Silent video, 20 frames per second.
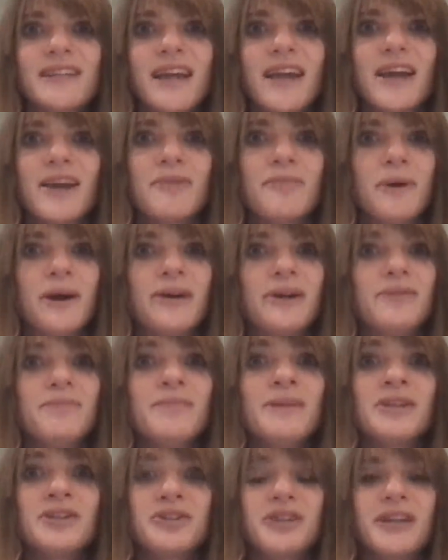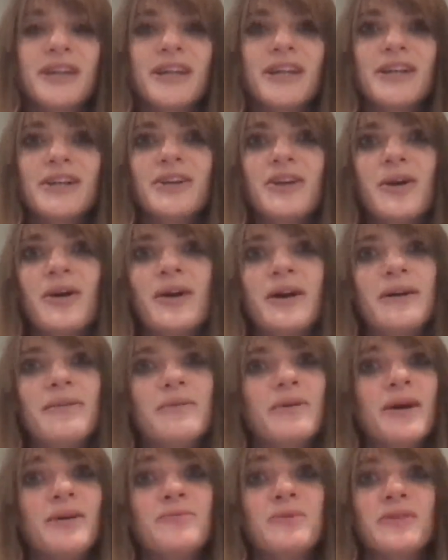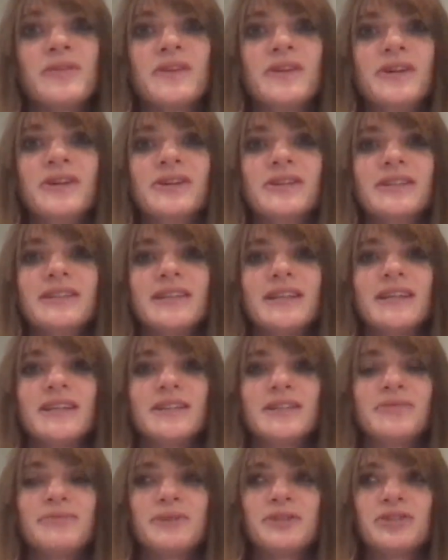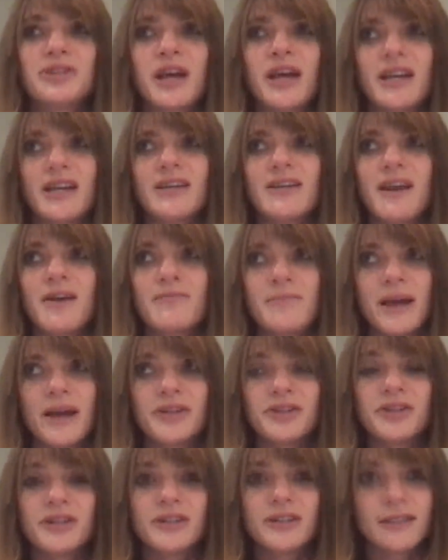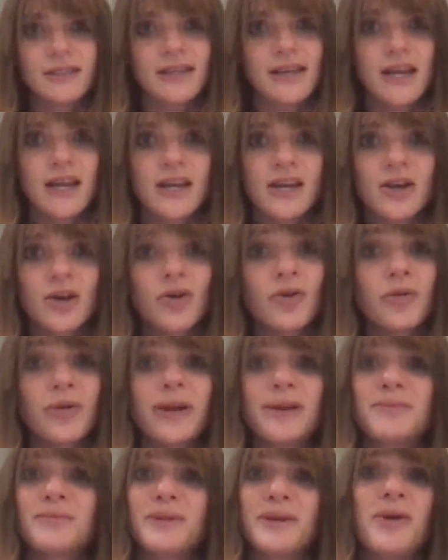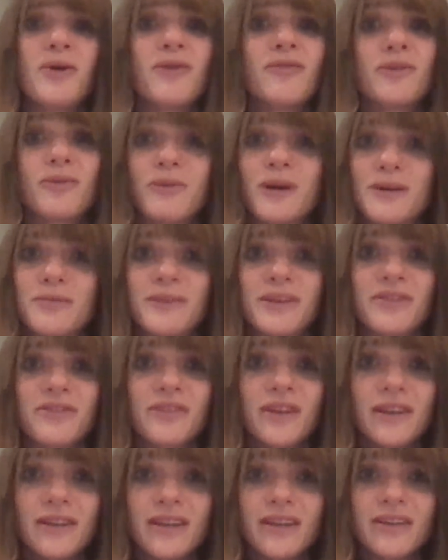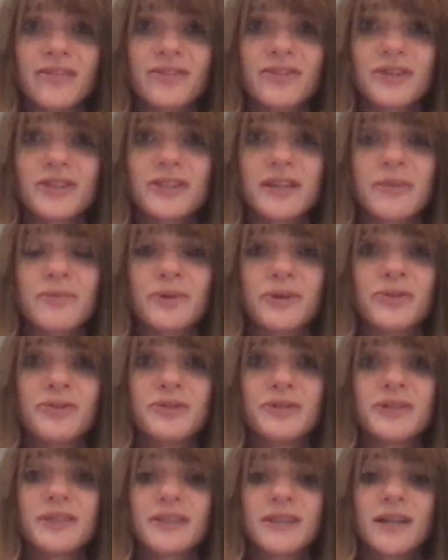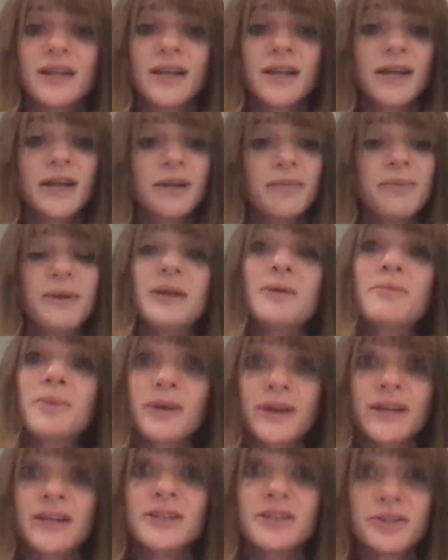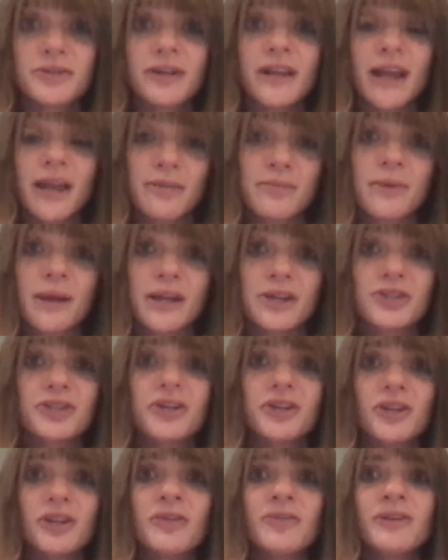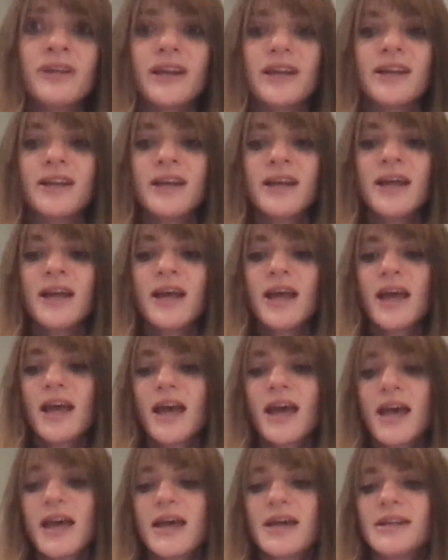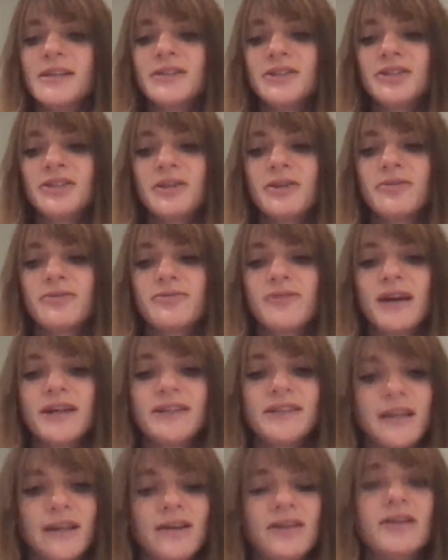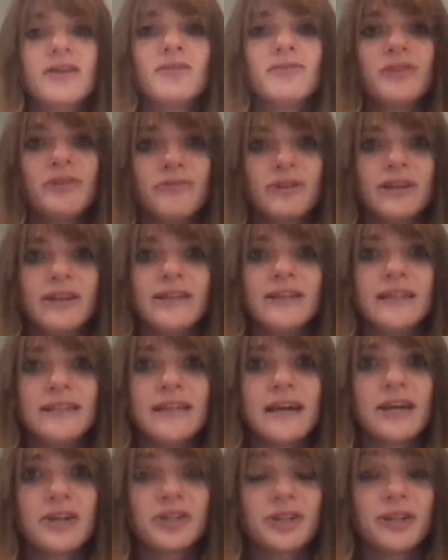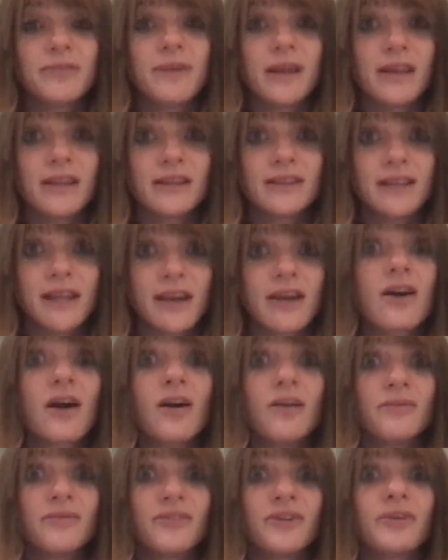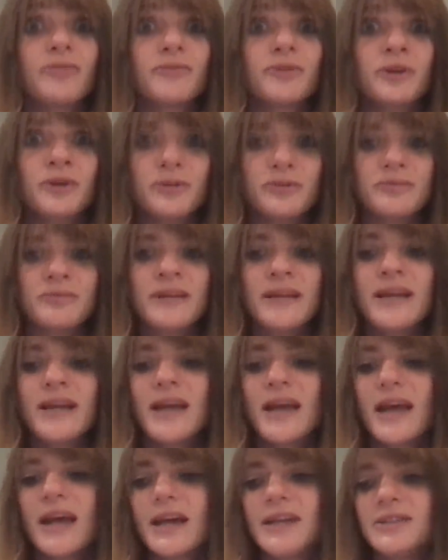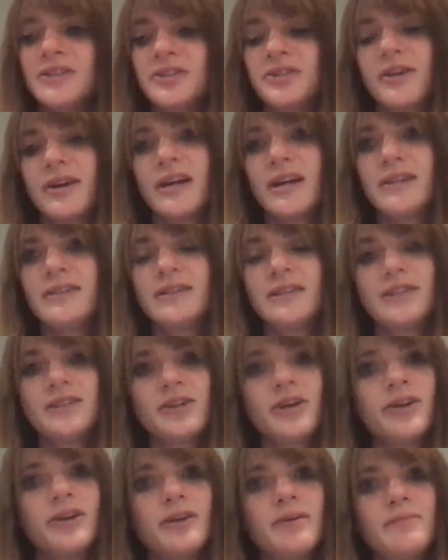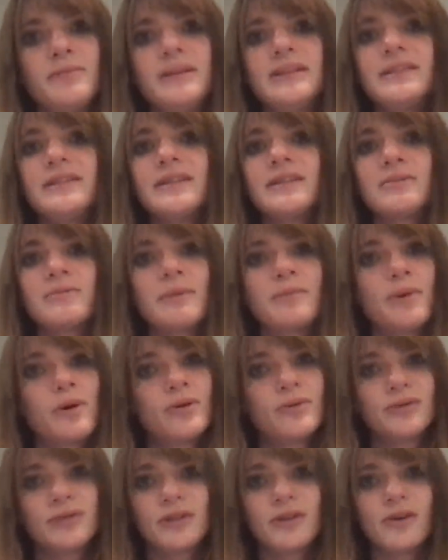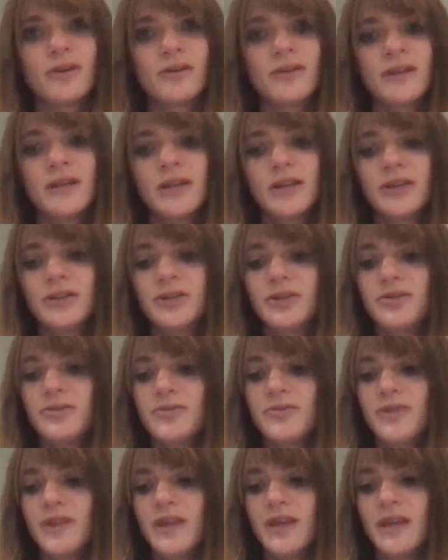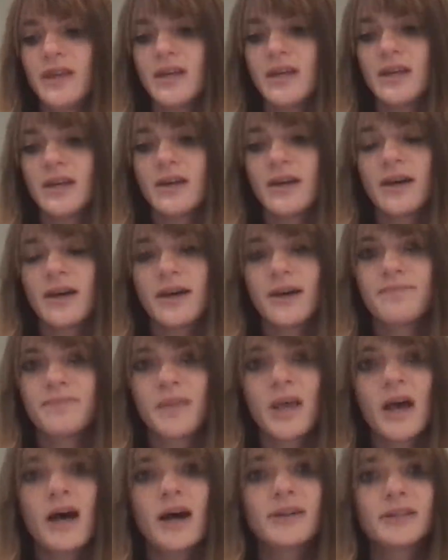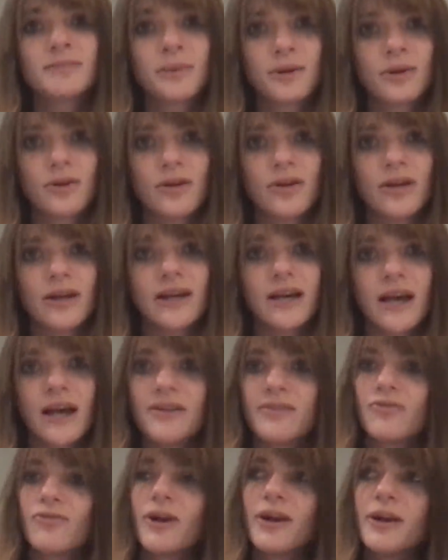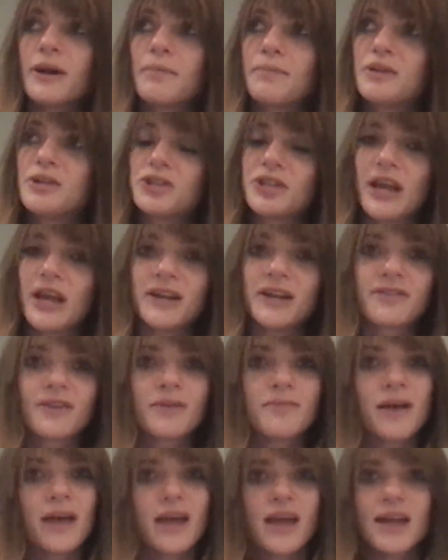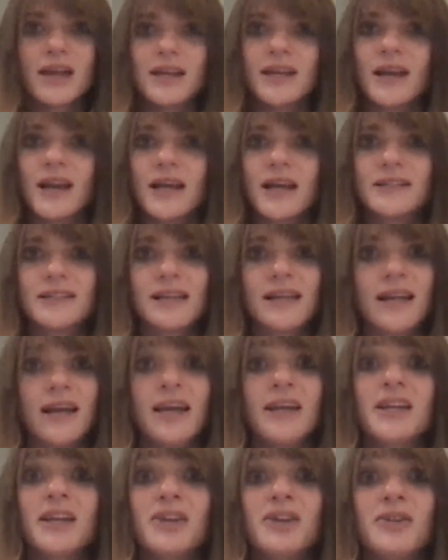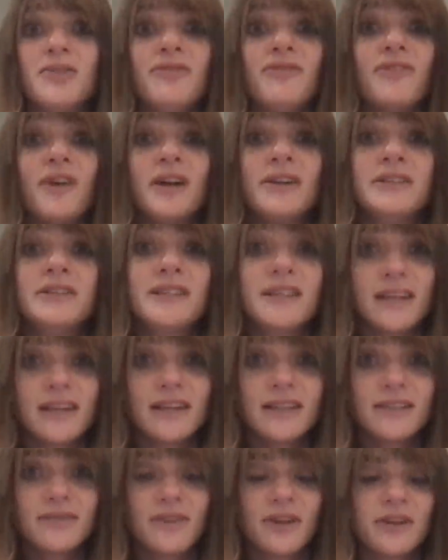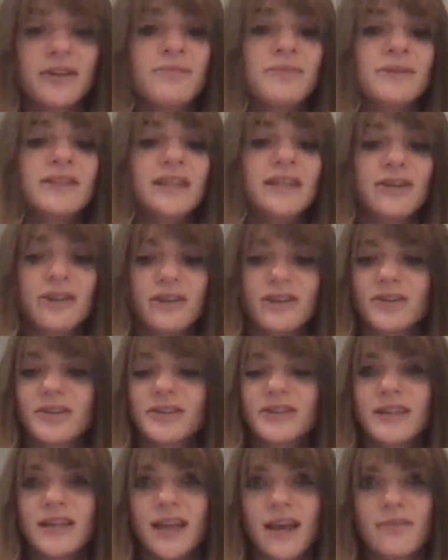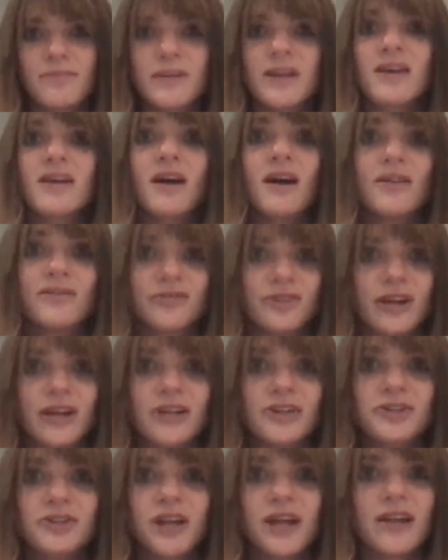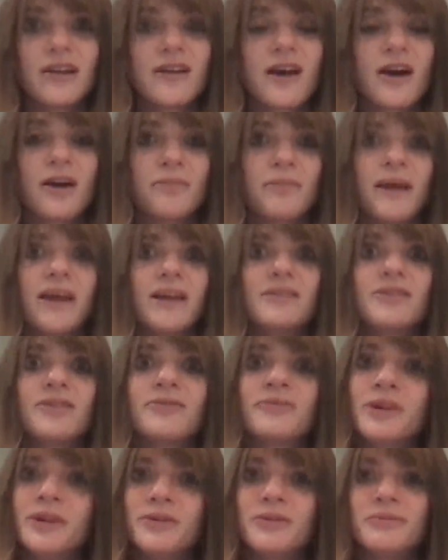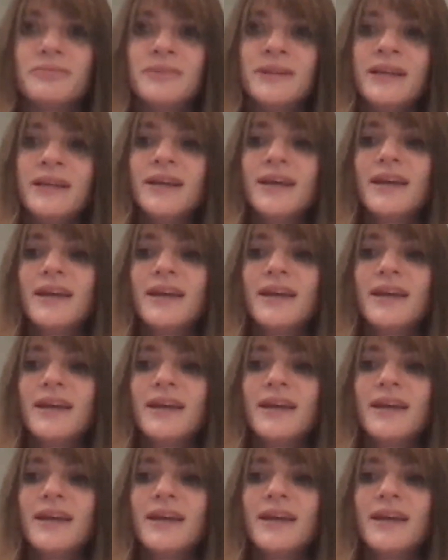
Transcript: like upon admission and with the nurses, which I imagine is an incredibly overwhelming feeling for someone who's being put into an inpatient unit. Right. And so I said, you know, we really need to actually make this a comfort room. And so I started a business proposal to the hospital. I kind of went up the chain of command and I said, hey, can you fund the materials and get me coverage and I'll paint the room.